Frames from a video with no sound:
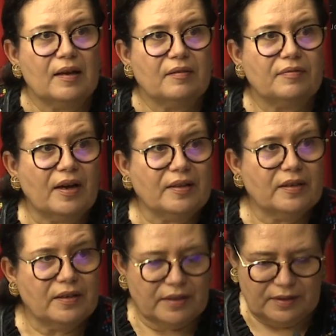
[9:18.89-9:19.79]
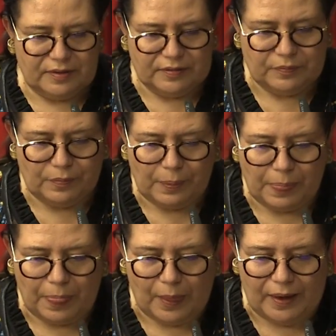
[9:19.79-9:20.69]
Finally,
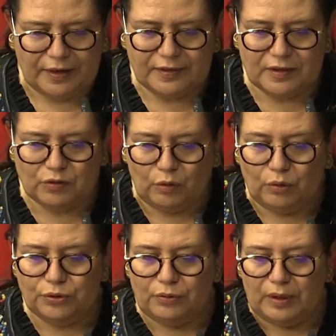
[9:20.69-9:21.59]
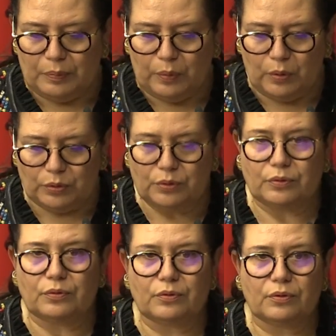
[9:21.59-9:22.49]
it is also
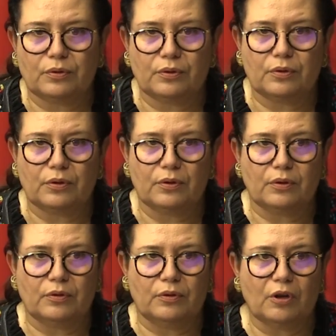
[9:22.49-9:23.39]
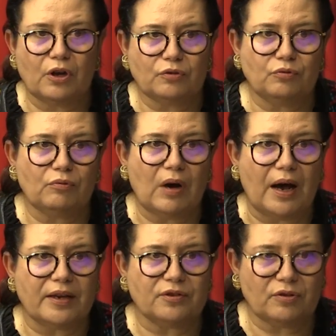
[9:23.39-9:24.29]
important not to
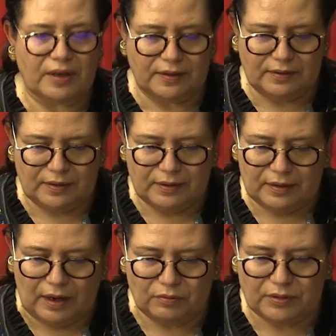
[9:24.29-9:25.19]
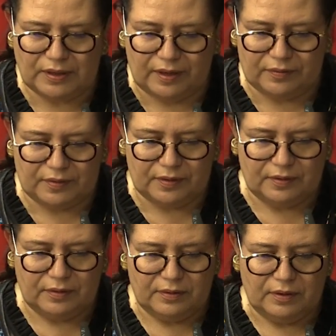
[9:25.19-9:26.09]
isolate ourselves,
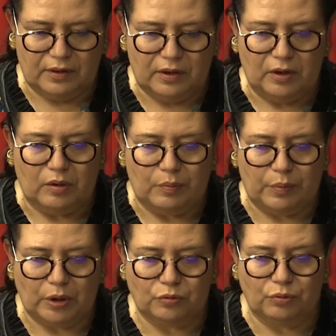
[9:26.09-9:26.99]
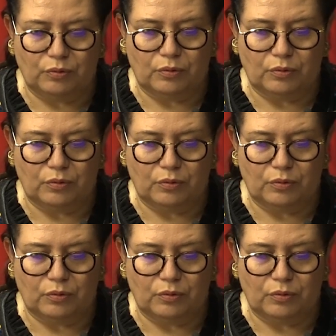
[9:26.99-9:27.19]
but